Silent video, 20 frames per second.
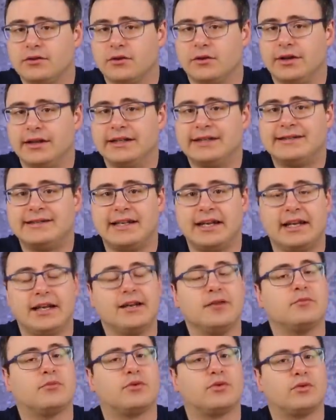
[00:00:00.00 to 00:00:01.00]
going to see
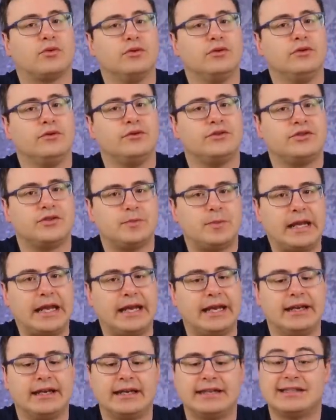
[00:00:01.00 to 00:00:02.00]
improved
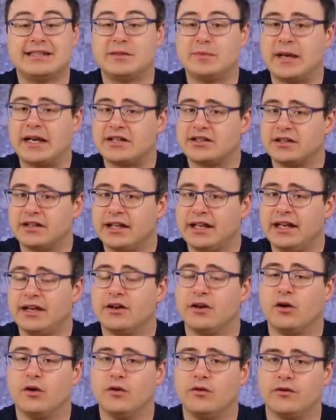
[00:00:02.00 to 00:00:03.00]
speed, especially
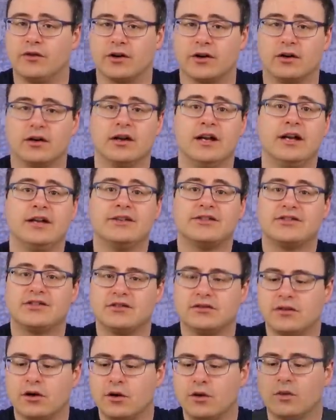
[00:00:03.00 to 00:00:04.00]
over
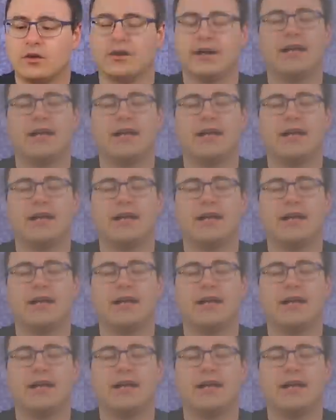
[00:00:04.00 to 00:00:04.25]
slower